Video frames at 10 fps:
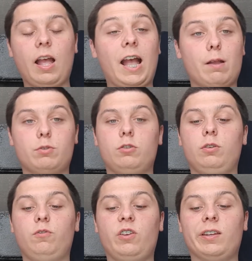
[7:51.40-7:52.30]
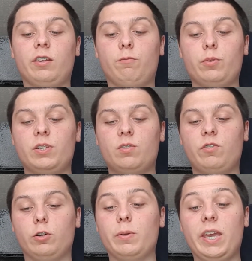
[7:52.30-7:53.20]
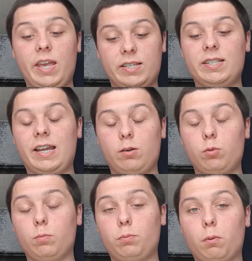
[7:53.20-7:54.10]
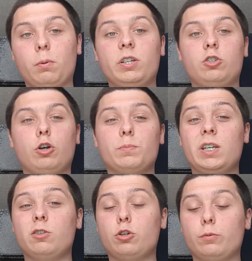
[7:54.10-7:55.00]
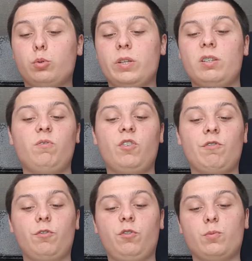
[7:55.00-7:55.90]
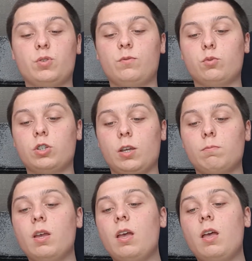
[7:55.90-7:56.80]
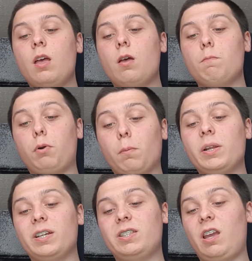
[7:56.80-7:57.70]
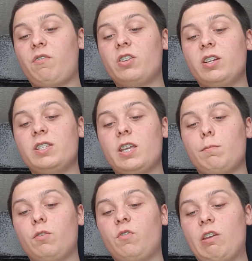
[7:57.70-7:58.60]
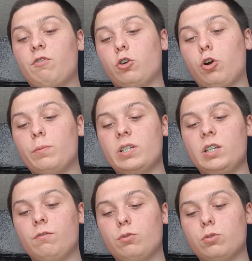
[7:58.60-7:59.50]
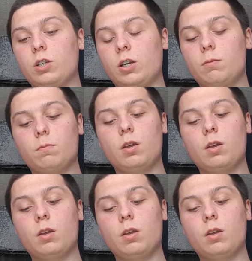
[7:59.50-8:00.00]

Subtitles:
Absolutely fell in love with this film. It is now probably top 10, top 20 favourite films of all time. Probably I'd definitely say my favourite comedy of all time.